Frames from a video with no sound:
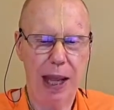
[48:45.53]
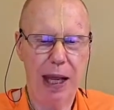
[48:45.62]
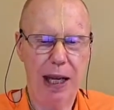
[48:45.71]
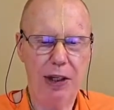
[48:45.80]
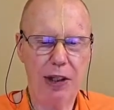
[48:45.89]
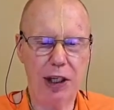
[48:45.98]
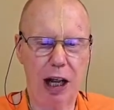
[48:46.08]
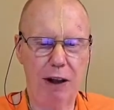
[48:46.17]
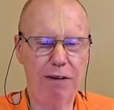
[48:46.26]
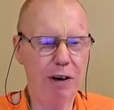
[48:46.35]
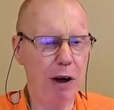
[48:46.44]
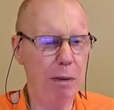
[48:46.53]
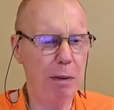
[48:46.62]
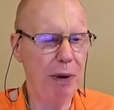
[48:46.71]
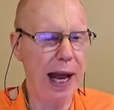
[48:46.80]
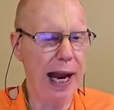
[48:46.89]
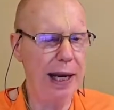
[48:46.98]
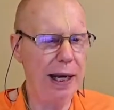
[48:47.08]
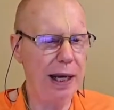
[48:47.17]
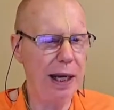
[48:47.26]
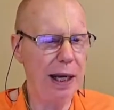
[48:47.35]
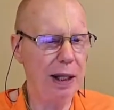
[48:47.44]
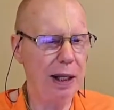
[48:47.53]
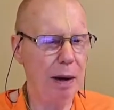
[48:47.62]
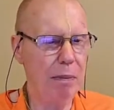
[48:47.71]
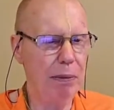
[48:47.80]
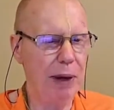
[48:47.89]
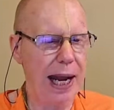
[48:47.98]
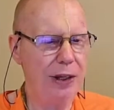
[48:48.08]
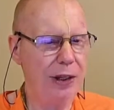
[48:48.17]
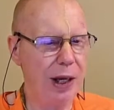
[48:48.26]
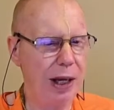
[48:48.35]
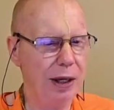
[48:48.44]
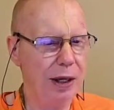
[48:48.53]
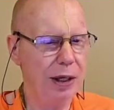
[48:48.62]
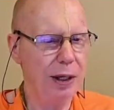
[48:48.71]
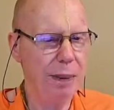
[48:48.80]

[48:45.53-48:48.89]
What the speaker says: self-complacent,